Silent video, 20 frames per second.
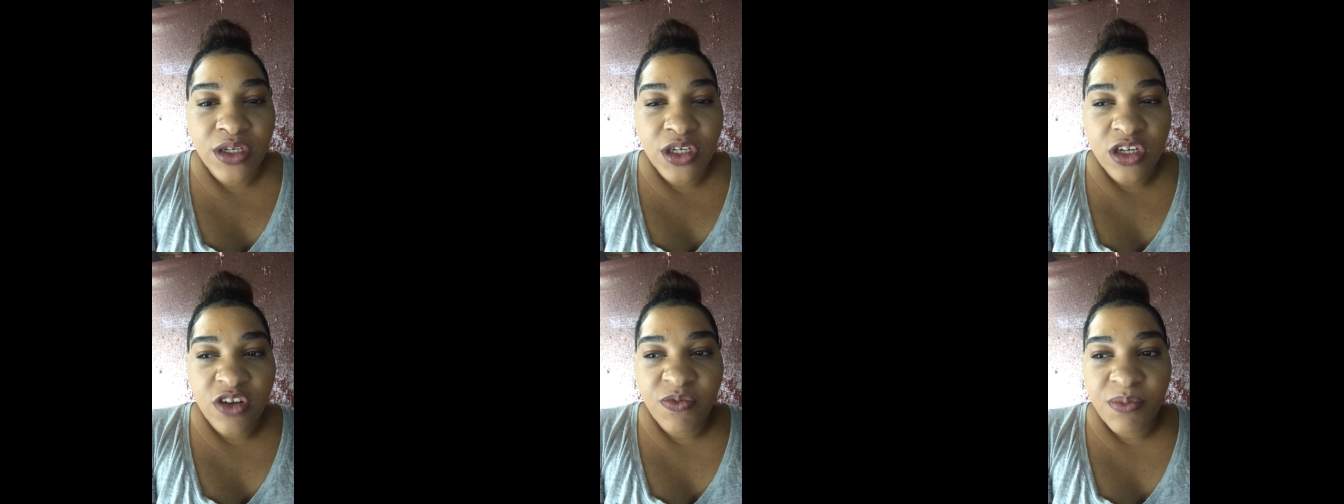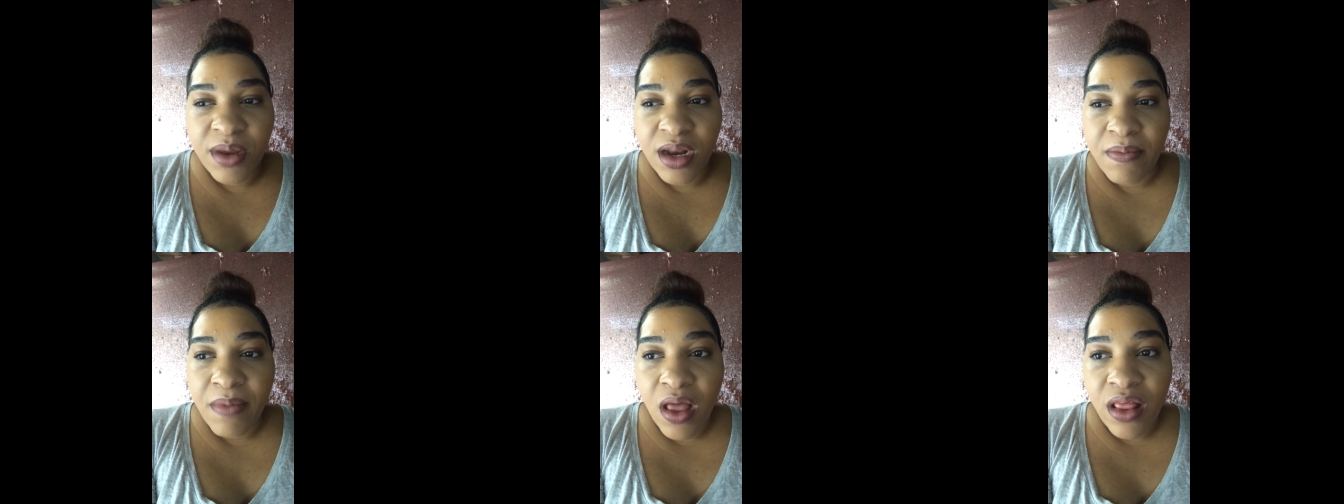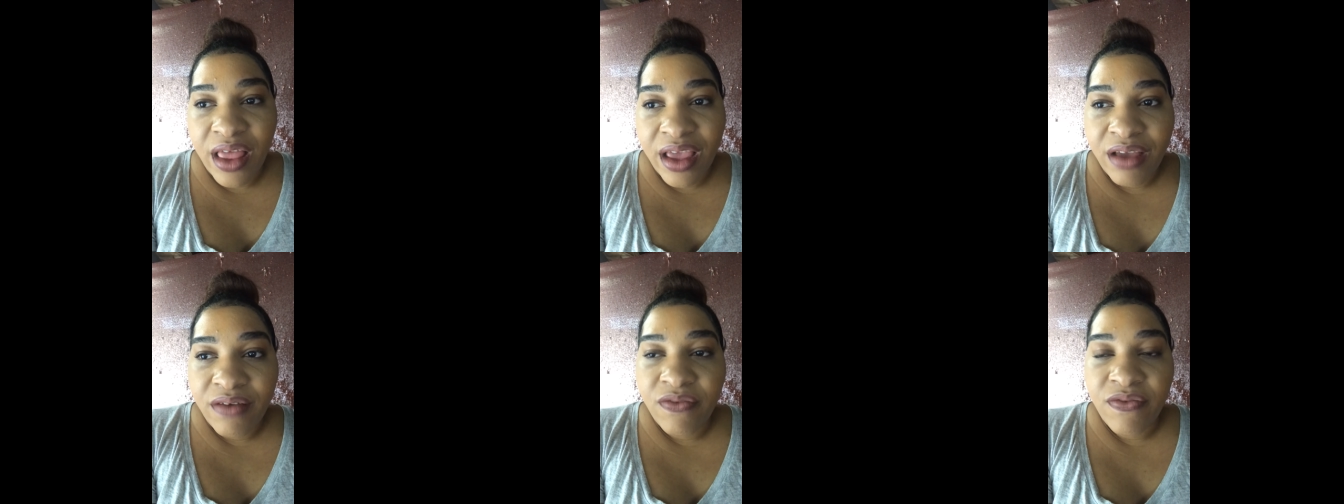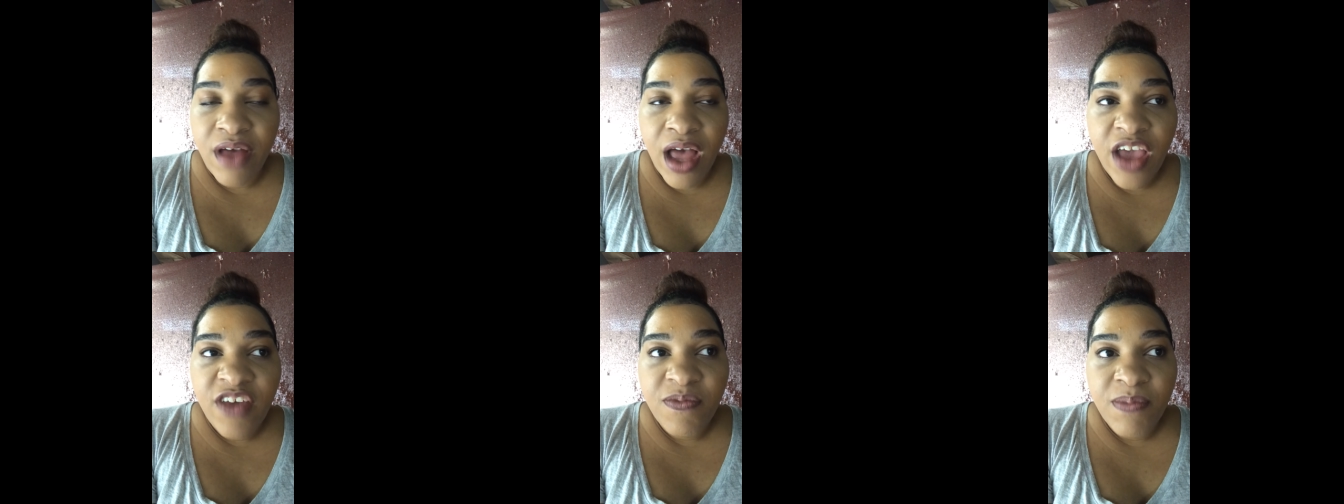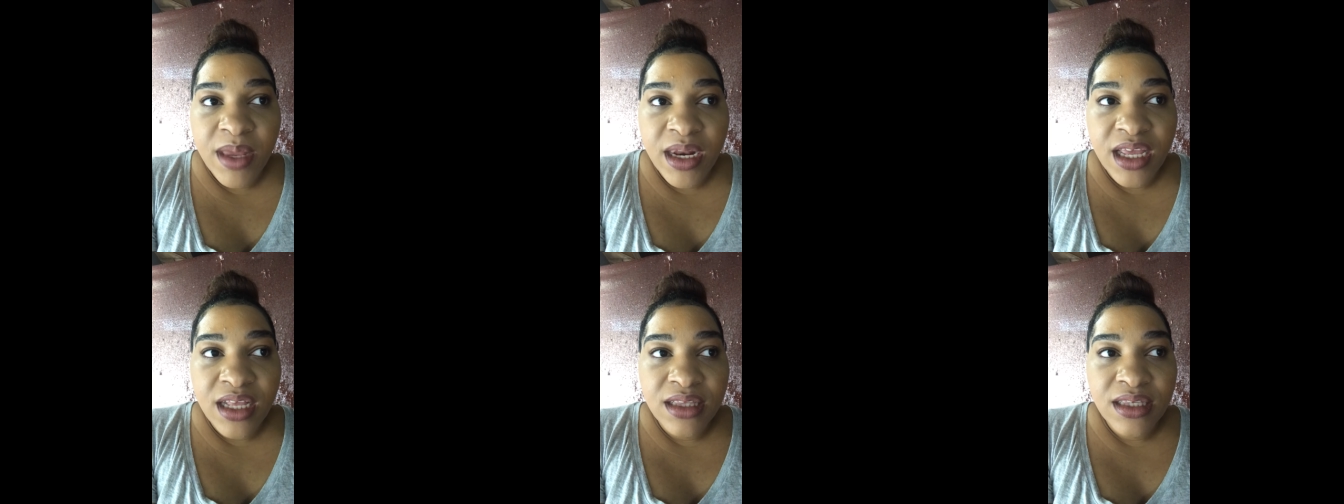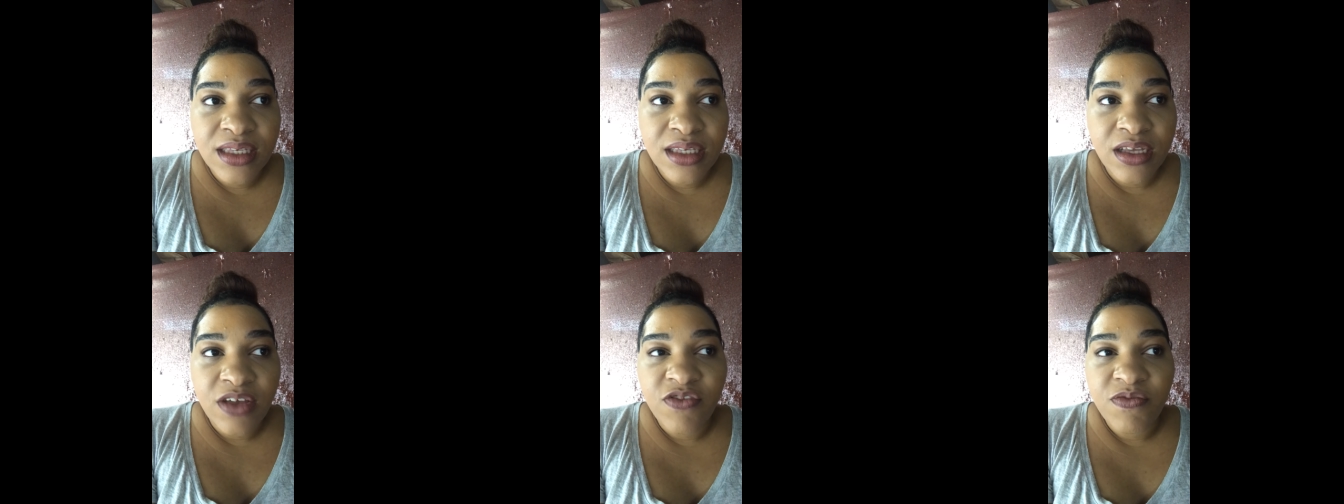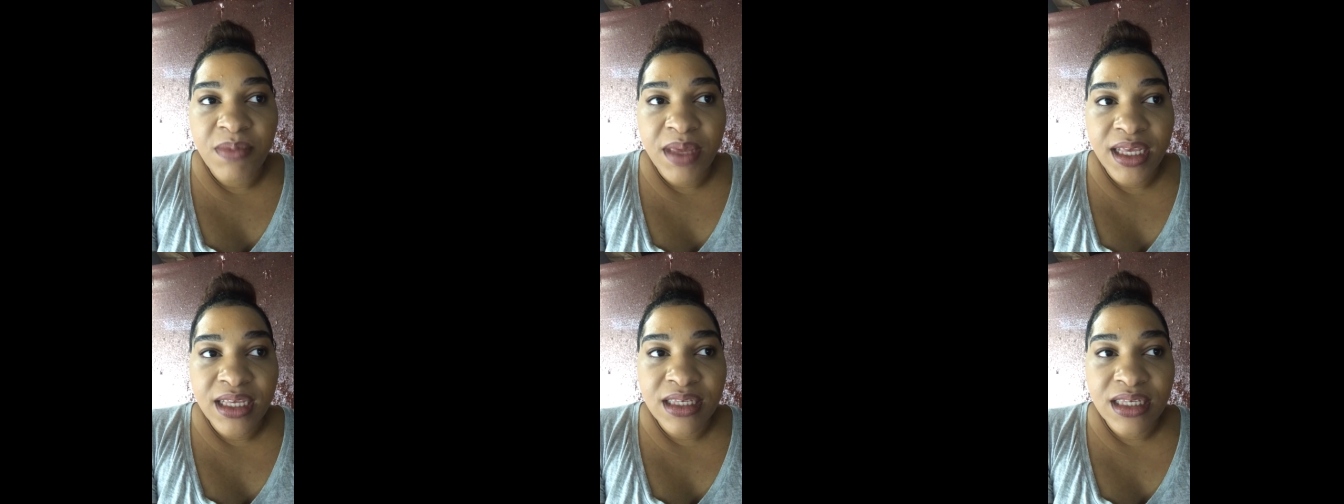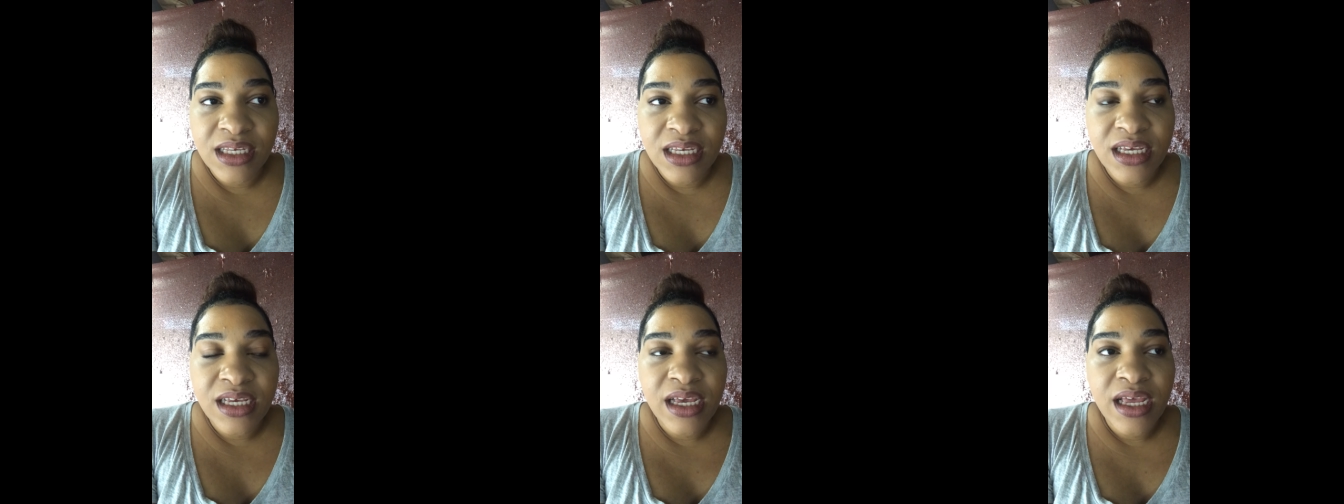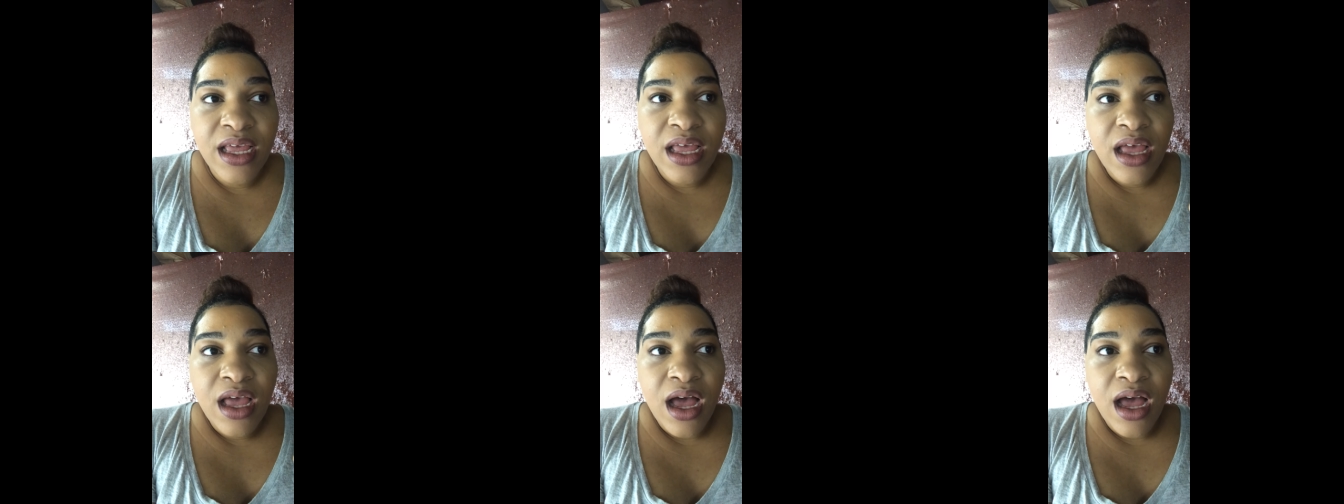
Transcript: should have been about like 5 minutes of mixing,